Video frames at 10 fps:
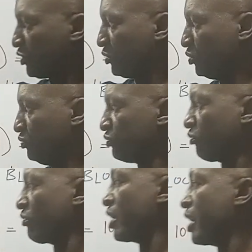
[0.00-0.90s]
2,
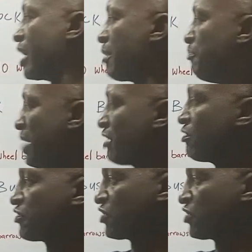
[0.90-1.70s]
a bag of